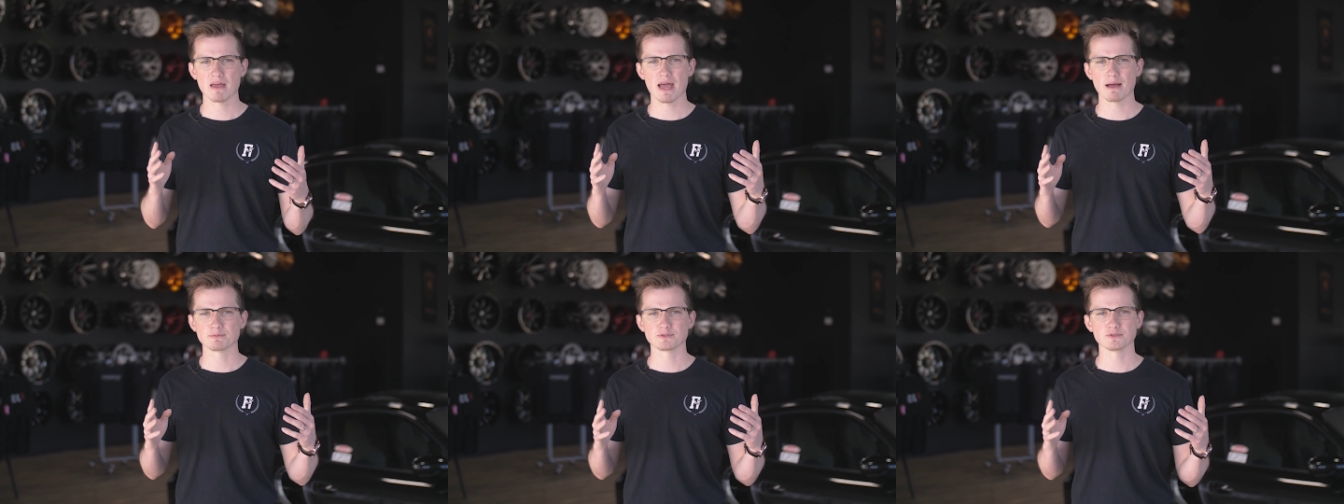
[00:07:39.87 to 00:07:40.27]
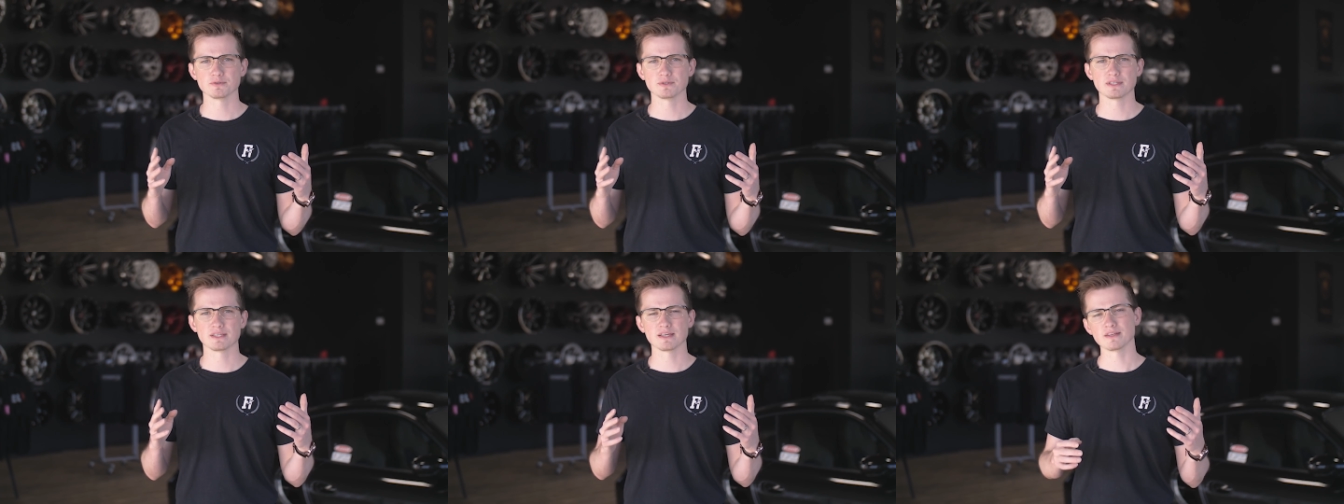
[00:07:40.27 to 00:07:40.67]

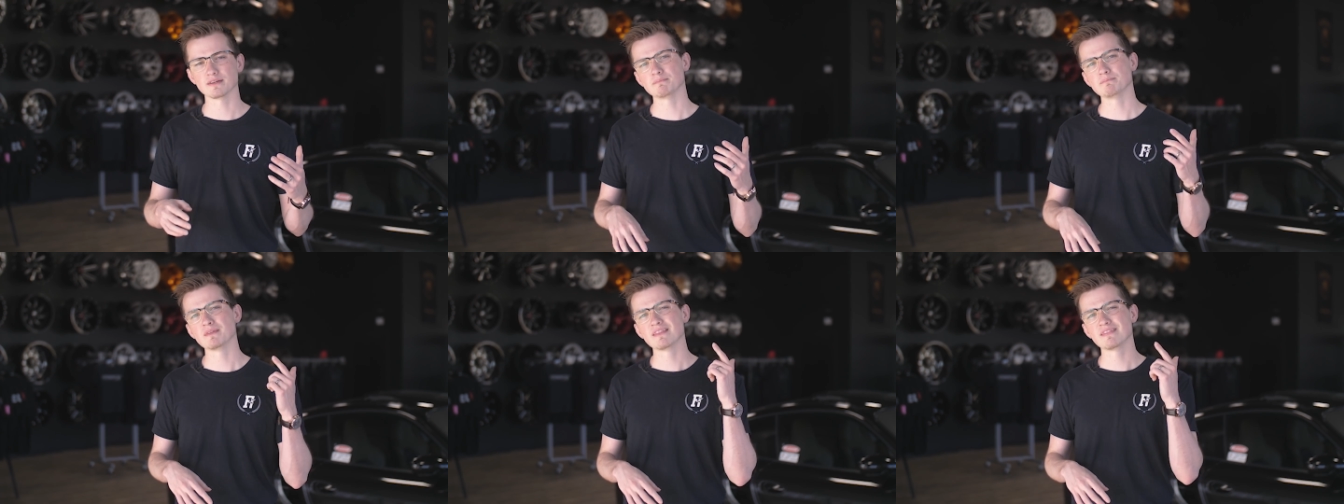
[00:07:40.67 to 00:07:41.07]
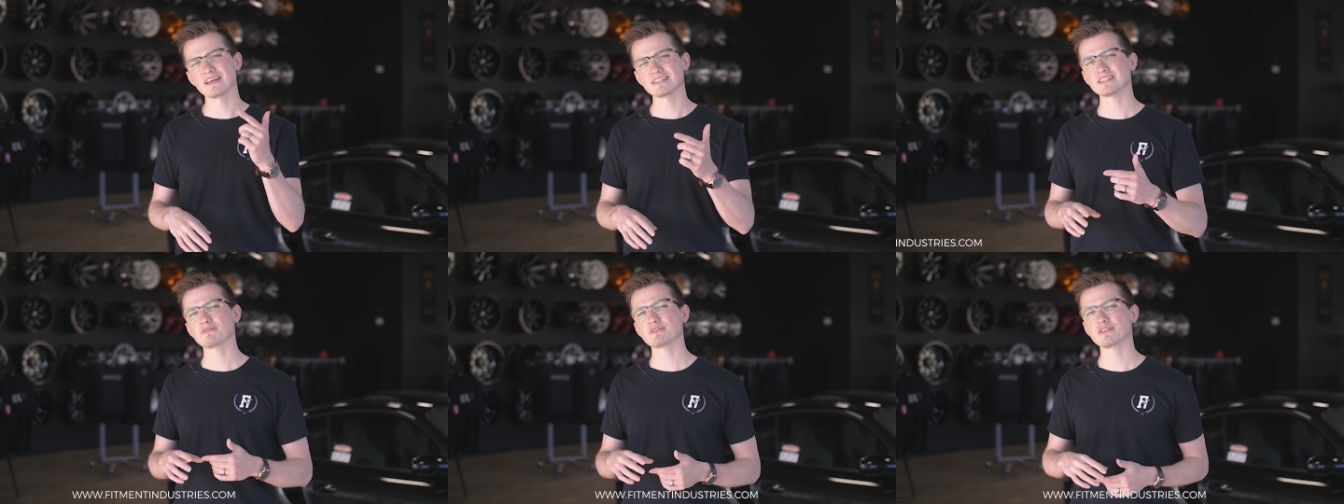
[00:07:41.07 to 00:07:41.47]
Absolutely killer.
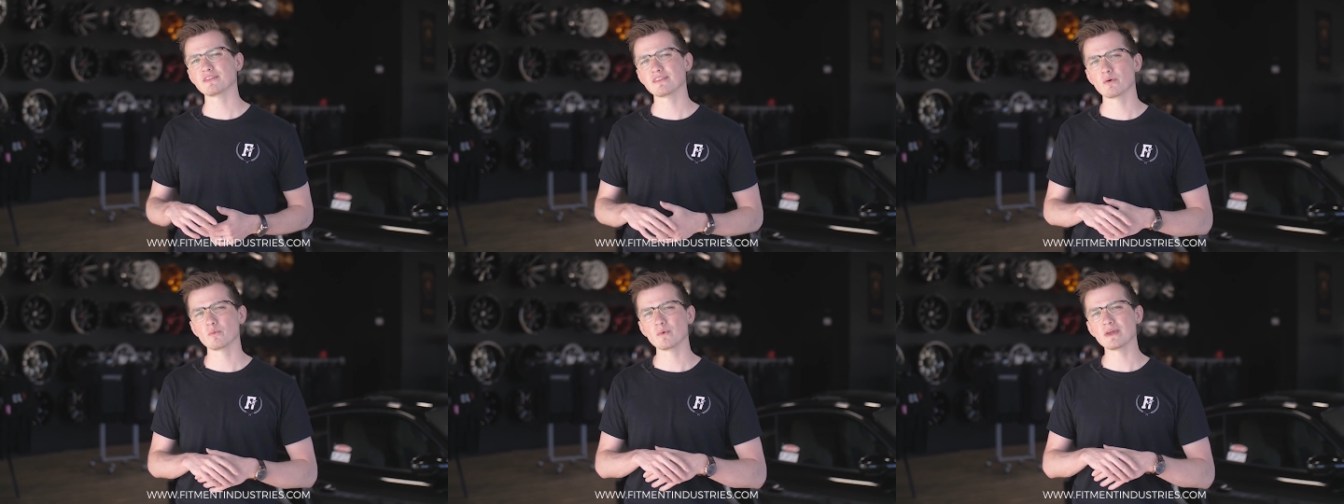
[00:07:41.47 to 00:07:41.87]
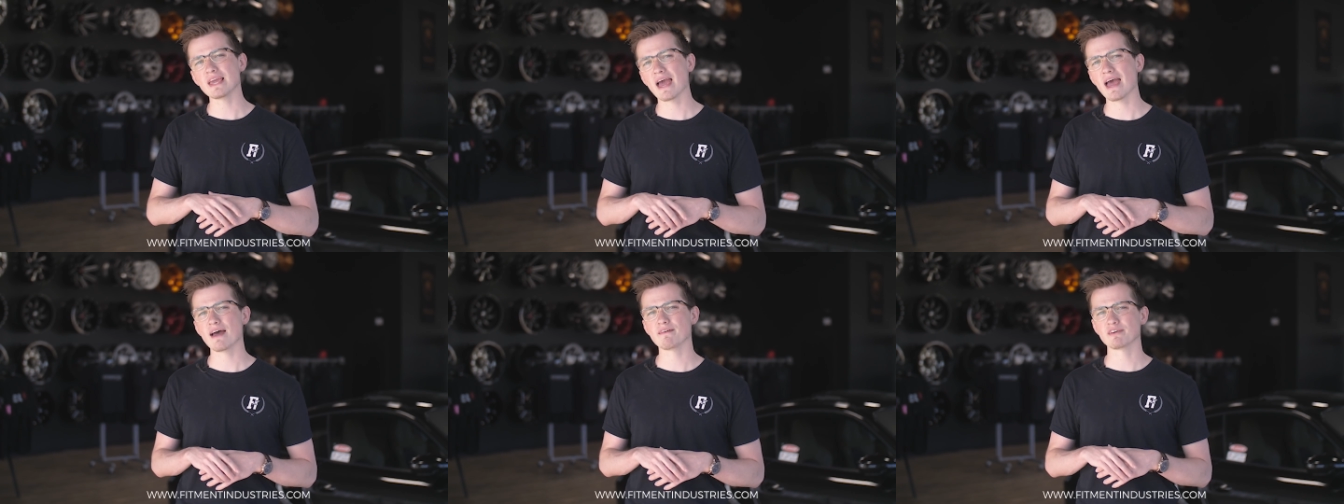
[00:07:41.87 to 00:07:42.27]
That's everything that we
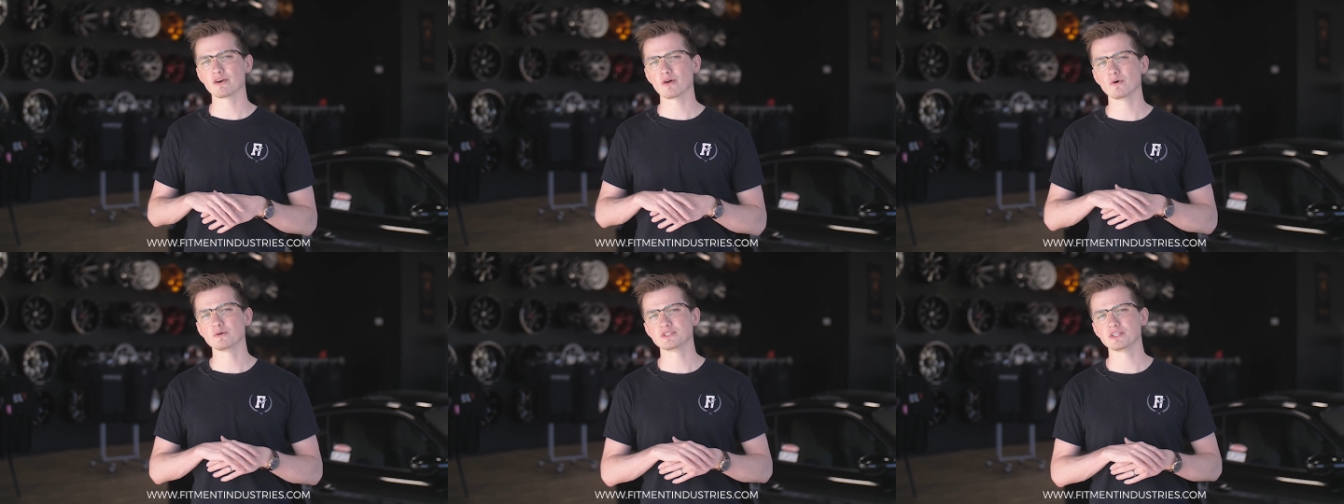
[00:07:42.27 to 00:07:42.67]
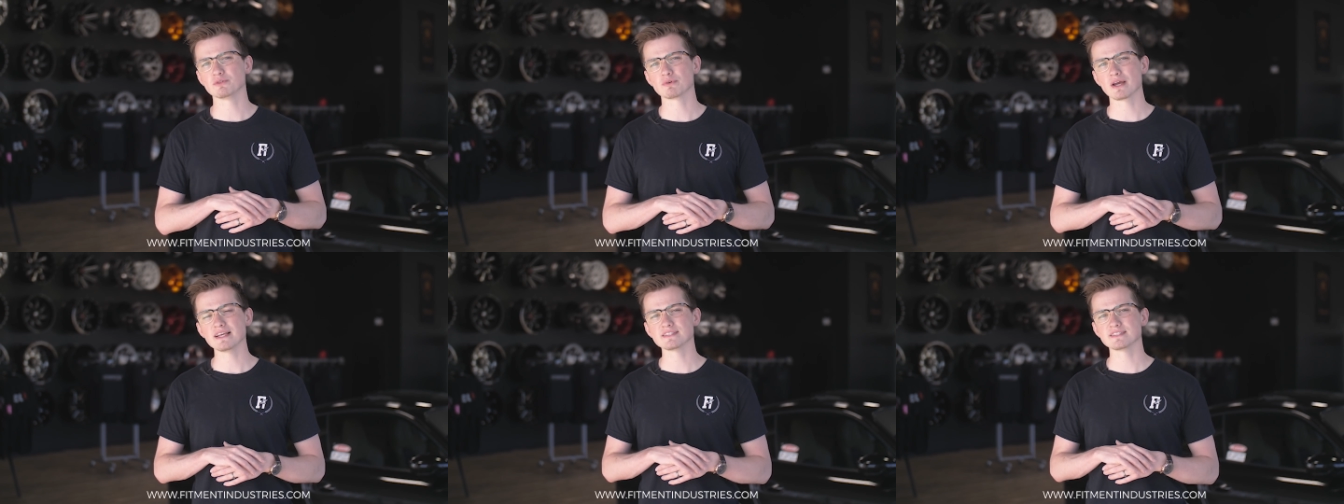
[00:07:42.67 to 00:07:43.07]
have on O Z
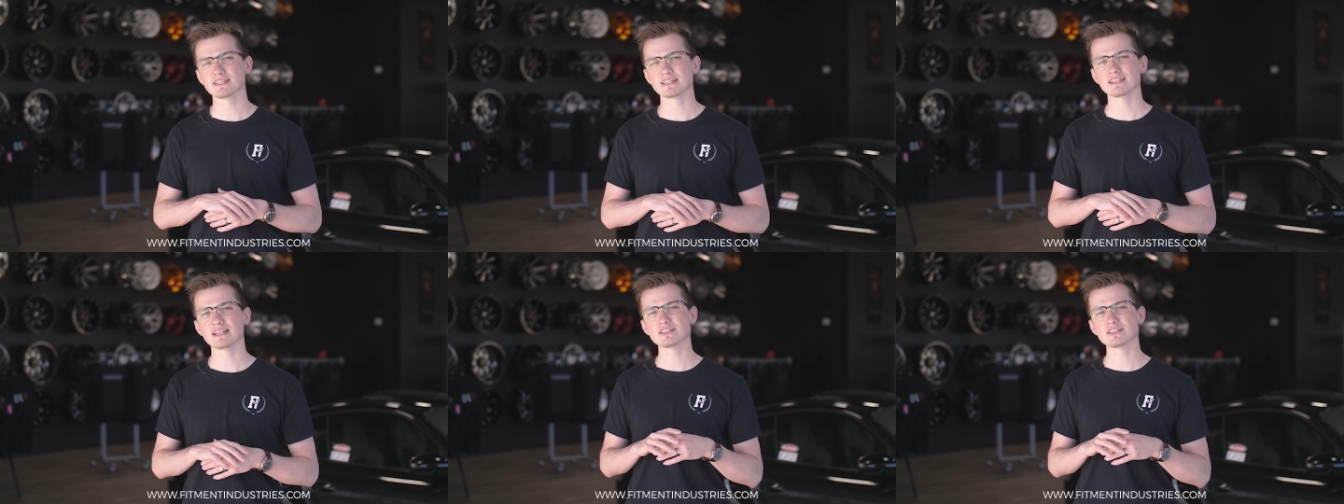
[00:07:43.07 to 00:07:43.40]
Racing.